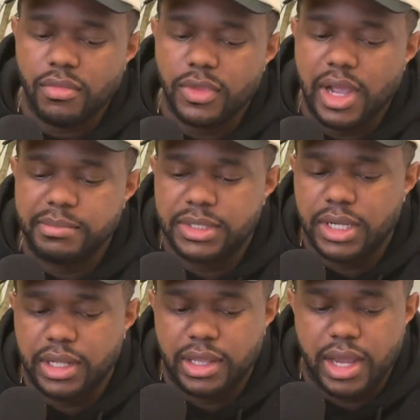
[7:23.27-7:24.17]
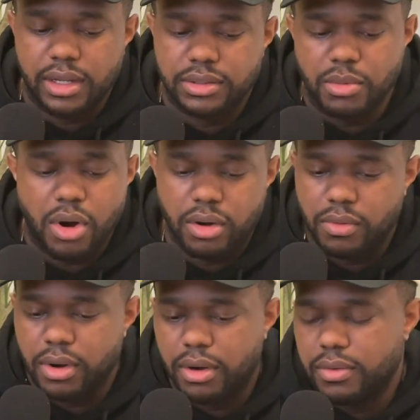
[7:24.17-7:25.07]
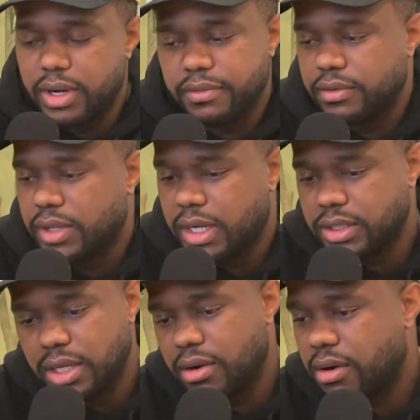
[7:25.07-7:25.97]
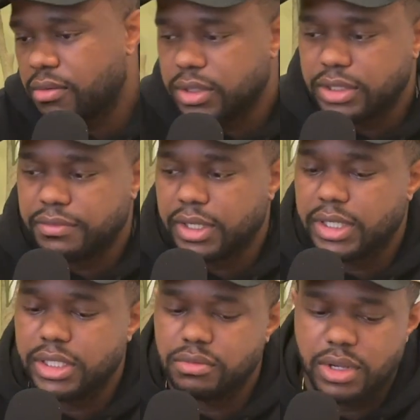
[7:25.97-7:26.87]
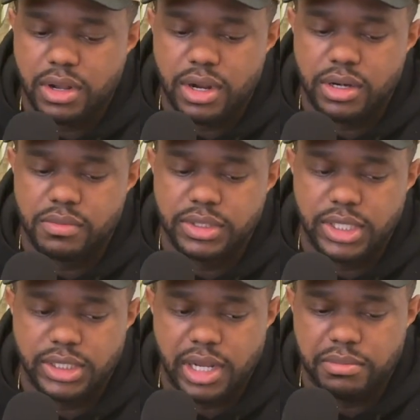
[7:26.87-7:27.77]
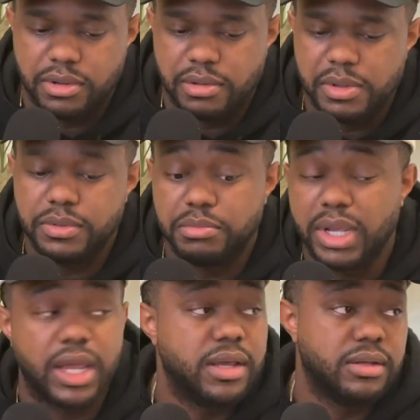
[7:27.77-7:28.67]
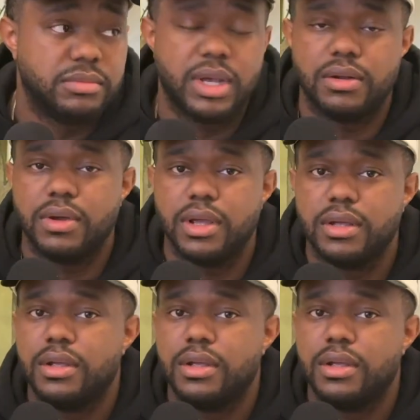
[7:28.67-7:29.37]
I'm selling like some artwork, whatever, like sneaker artwork, stuff like that. So we go down there, we set a table up. It was Big L's, by the way.